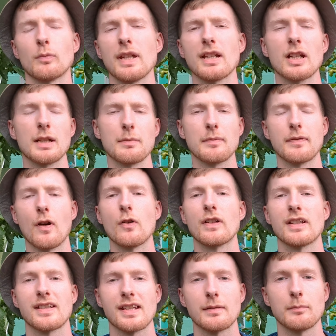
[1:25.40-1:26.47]
We're going to be
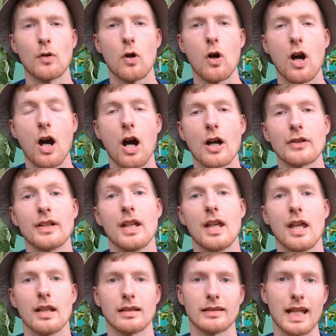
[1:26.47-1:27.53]
focusing more
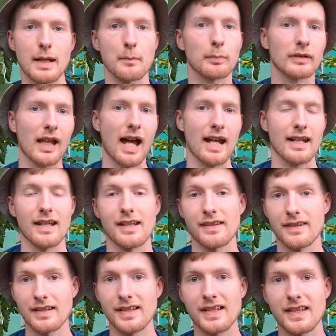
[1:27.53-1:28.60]
on late blight,
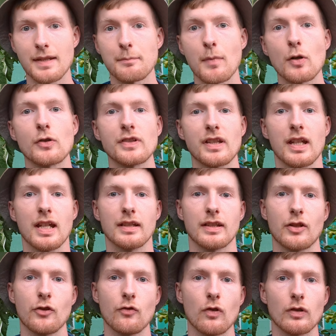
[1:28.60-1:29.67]
as this is the most
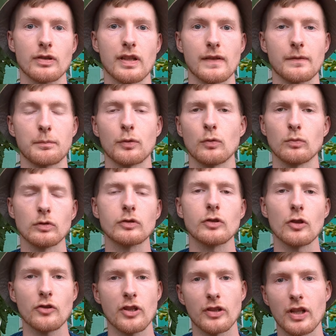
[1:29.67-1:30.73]
destructive, but we'll
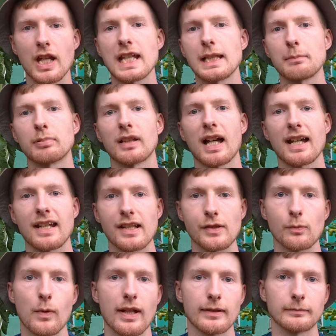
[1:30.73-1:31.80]
touch on early blight
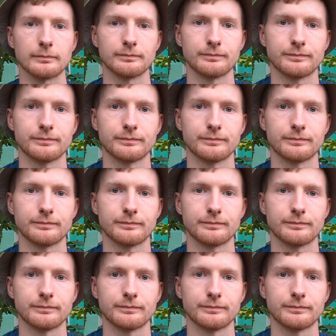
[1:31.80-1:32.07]
as well.